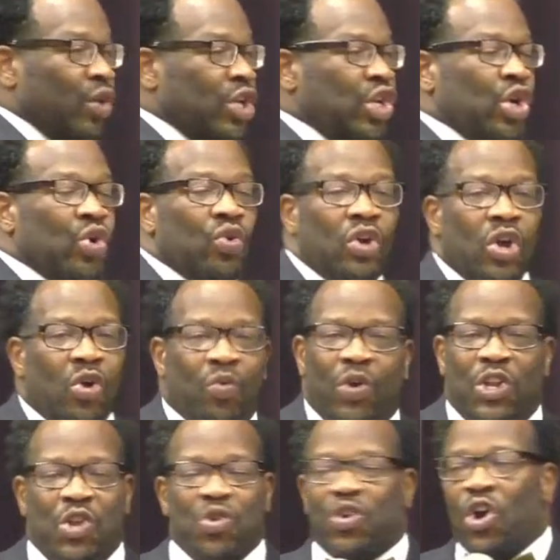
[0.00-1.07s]
When you
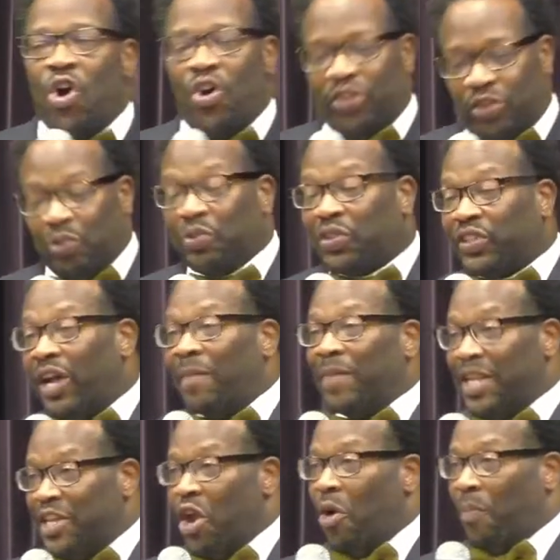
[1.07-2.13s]
when you going through
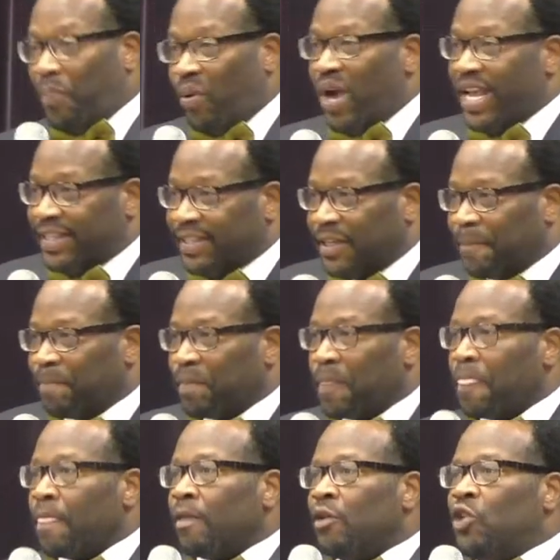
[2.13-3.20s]
something in your
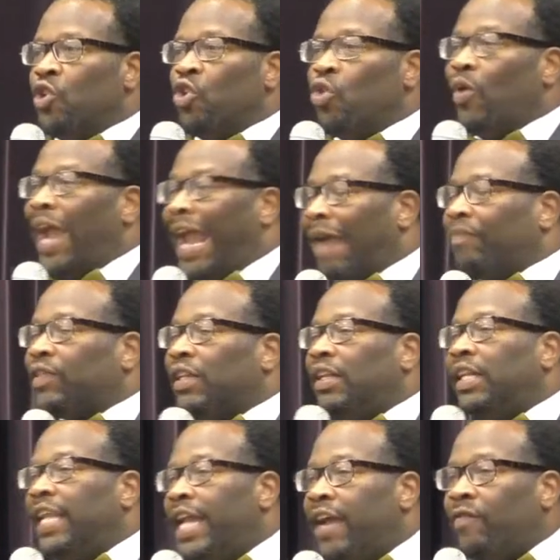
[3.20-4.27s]
present, you have to
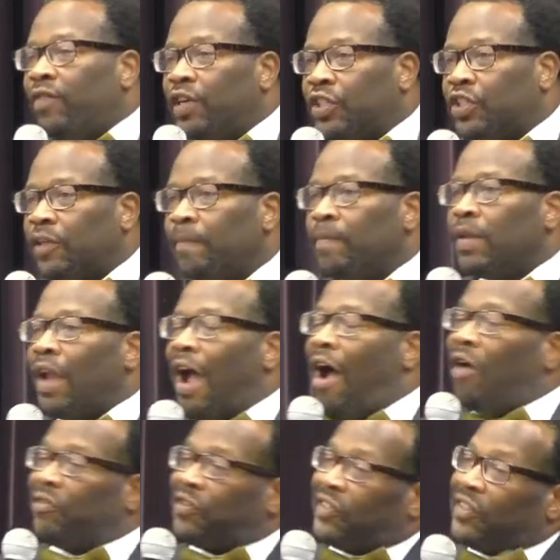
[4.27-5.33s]
leverage
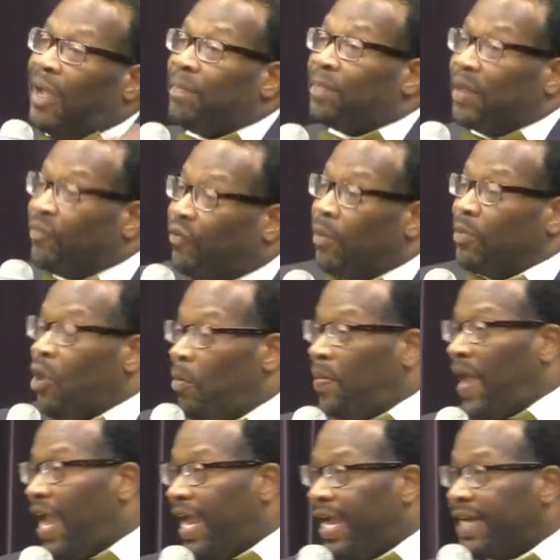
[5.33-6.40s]
of something from your
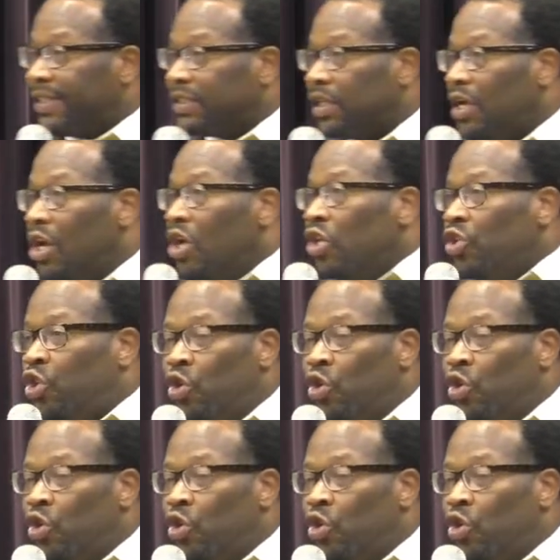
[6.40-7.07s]
past.